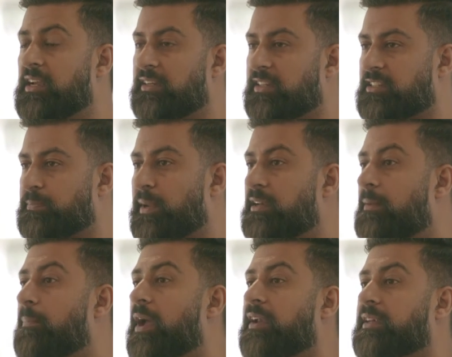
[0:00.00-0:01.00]
to spend a
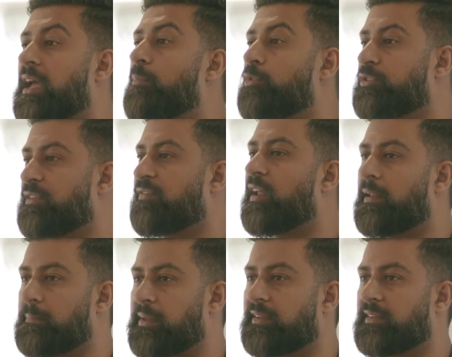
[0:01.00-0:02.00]
bit of time on
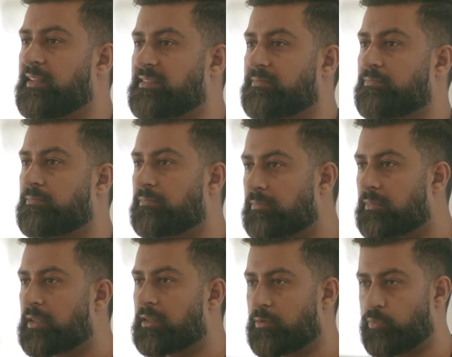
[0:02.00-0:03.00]
developing this.
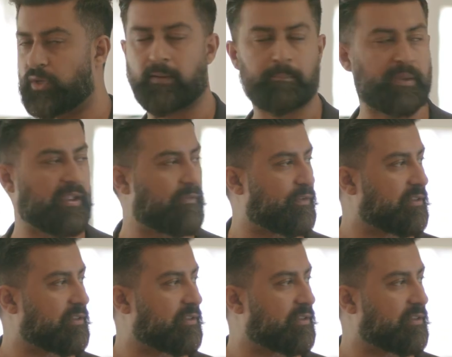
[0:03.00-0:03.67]
We can pay for